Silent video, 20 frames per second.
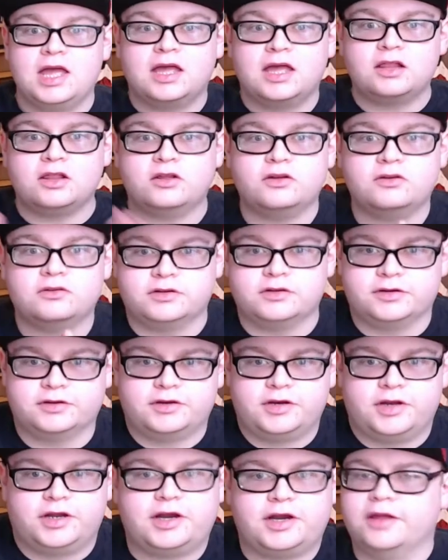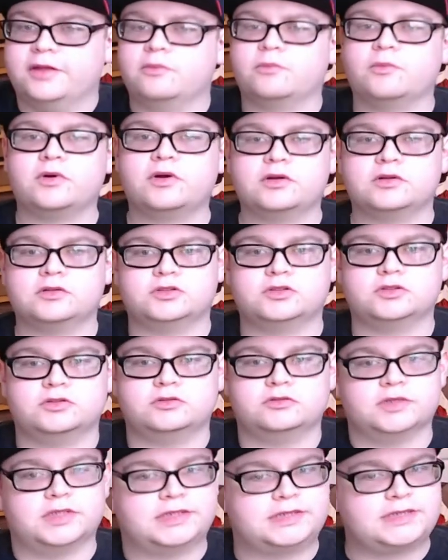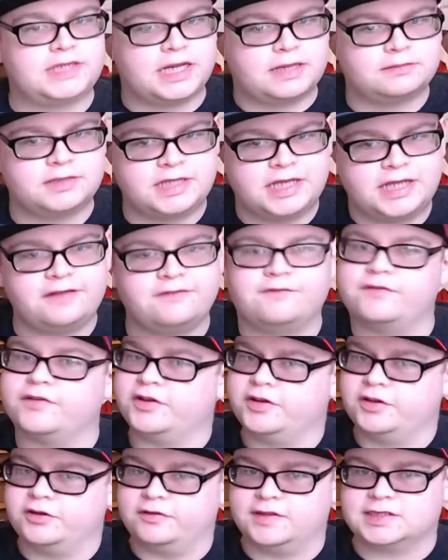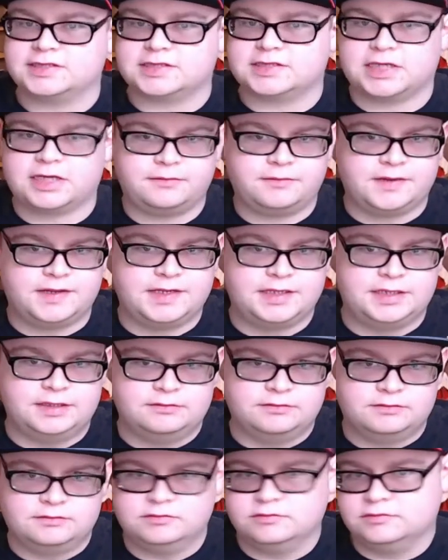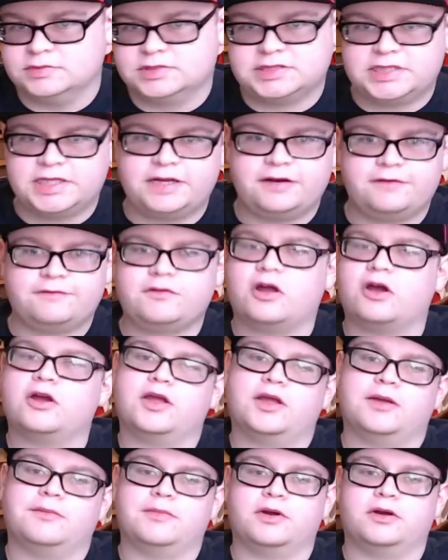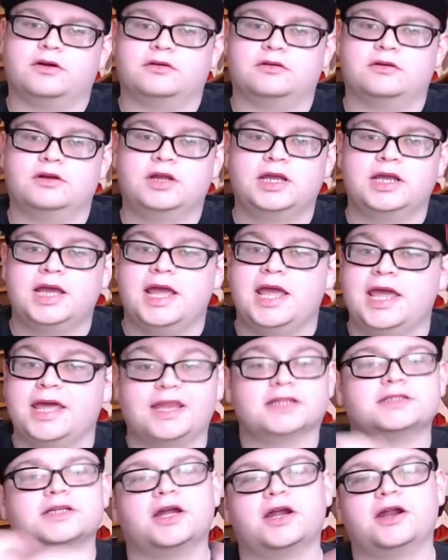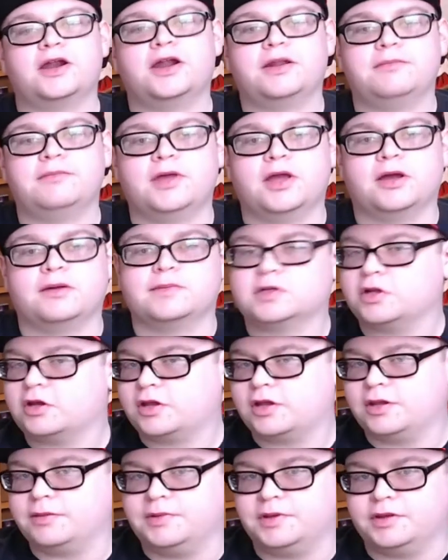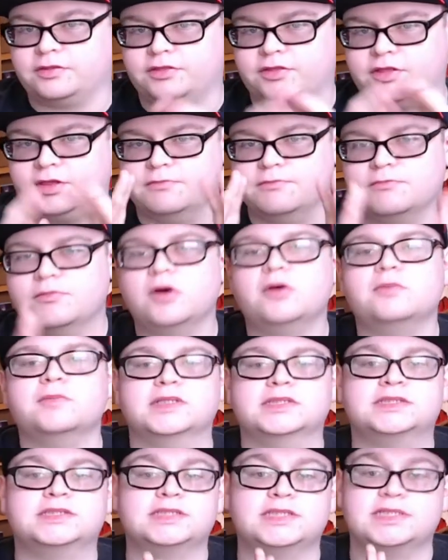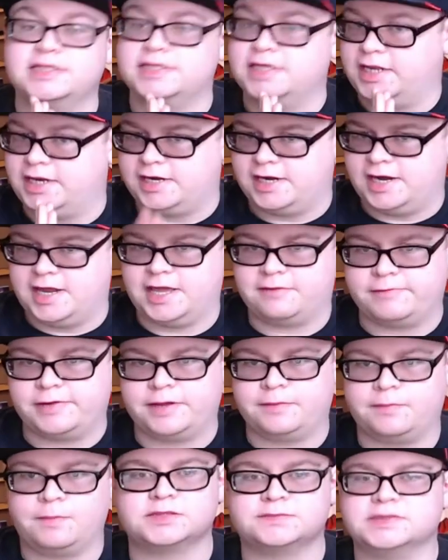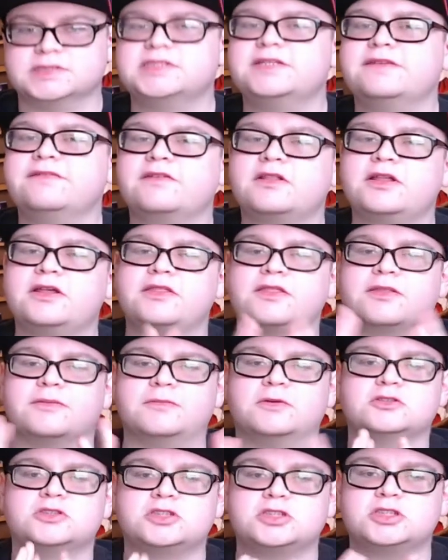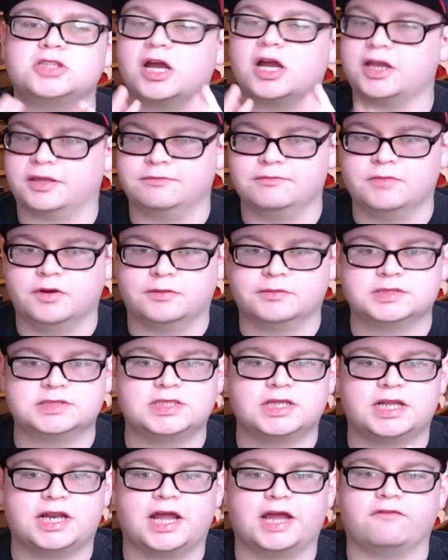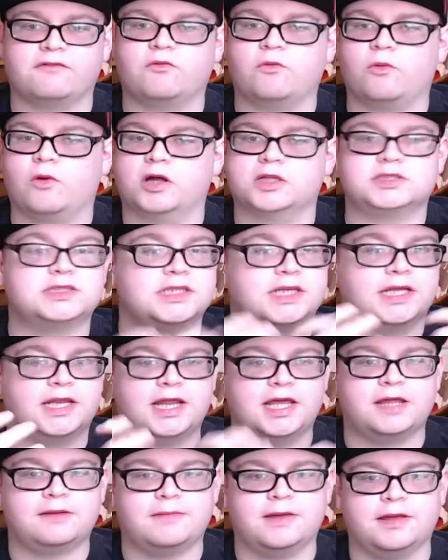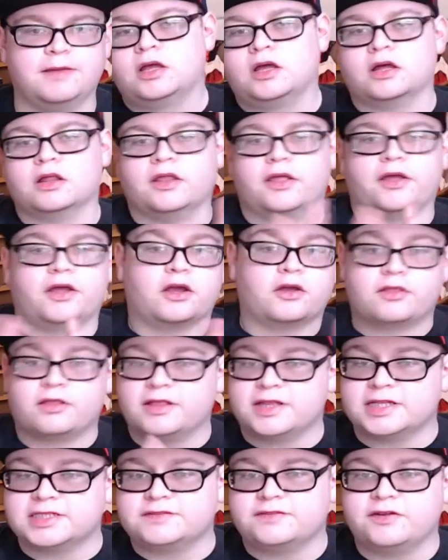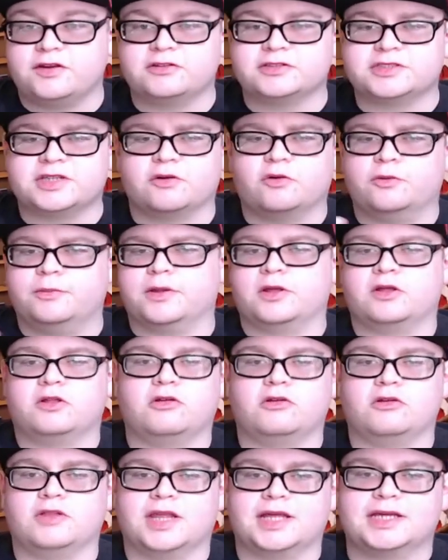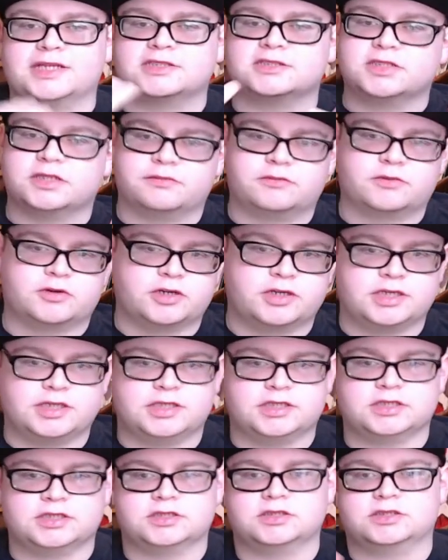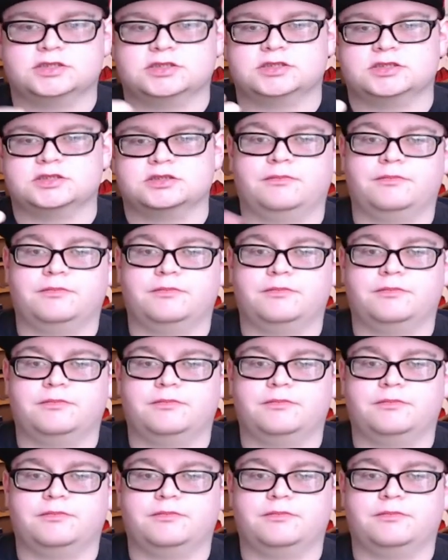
Hello, Dylan here, and welcome to a top 10 video this time. And instead of talking about an entire anime, I'll be talking about the moments in an anime, specifically the most shocking moments that I've watched in anime. Unlike other list videos, I won't be including like summaries,